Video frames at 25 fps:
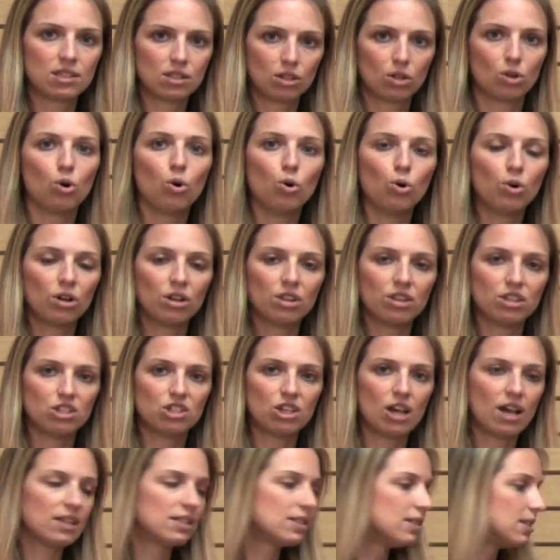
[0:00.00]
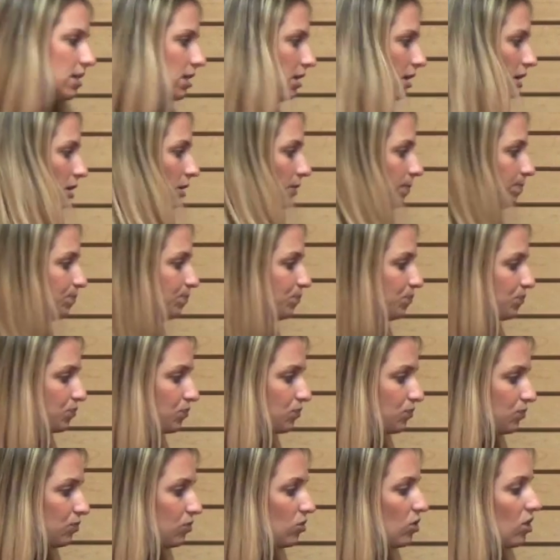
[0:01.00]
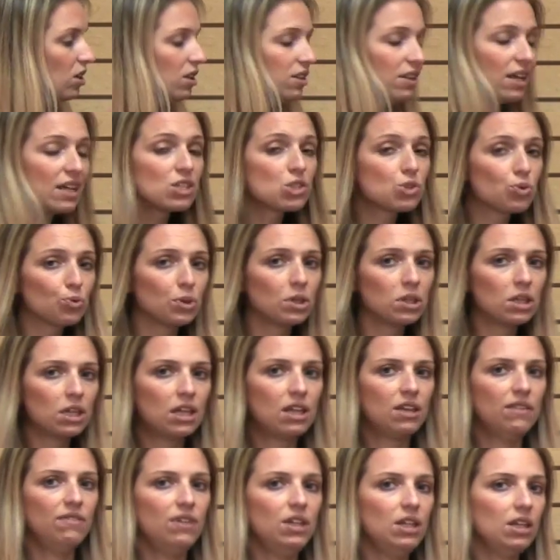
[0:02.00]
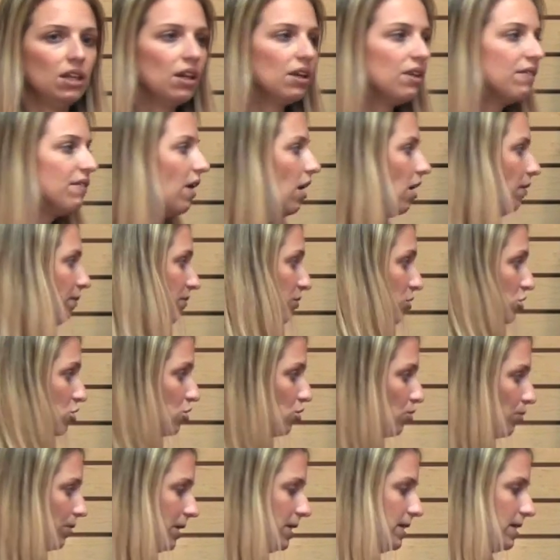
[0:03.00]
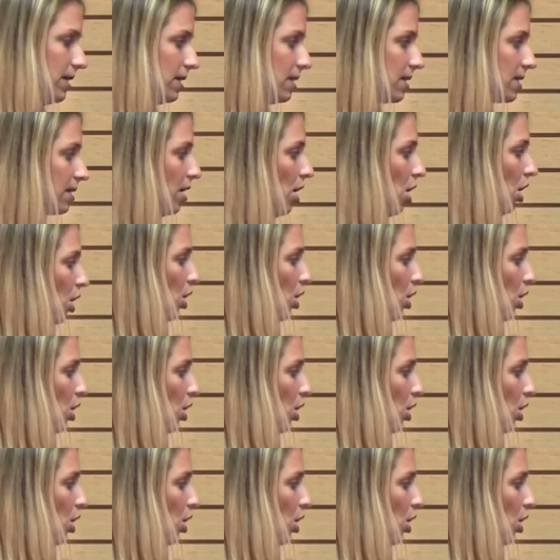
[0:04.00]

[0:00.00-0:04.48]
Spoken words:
the core of the chest here. That's really convenient for two reasons.